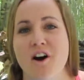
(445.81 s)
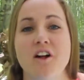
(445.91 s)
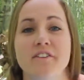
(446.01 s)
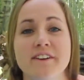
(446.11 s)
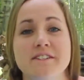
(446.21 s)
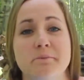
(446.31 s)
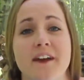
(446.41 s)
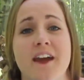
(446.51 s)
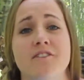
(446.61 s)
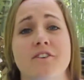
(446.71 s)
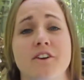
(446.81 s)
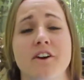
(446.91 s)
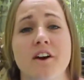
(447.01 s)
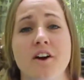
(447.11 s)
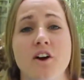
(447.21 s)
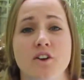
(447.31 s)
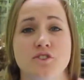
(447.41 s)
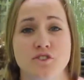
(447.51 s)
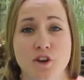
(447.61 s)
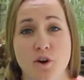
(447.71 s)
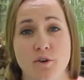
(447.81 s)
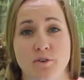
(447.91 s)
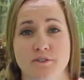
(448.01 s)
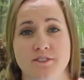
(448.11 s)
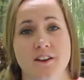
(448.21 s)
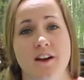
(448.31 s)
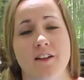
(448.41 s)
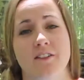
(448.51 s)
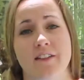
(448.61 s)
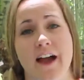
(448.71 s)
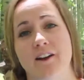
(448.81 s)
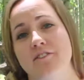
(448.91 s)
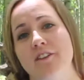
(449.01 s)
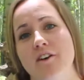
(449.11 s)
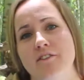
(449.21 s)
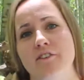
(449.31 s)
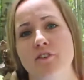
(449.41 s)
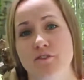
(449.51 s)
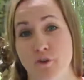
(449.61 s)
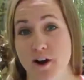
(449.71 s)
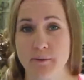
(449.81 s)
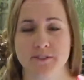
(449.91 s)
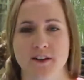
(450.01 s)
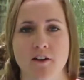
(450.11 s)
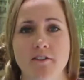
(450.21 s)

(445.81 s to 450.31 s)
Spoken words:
All of his behavior shows the lack of love for himself.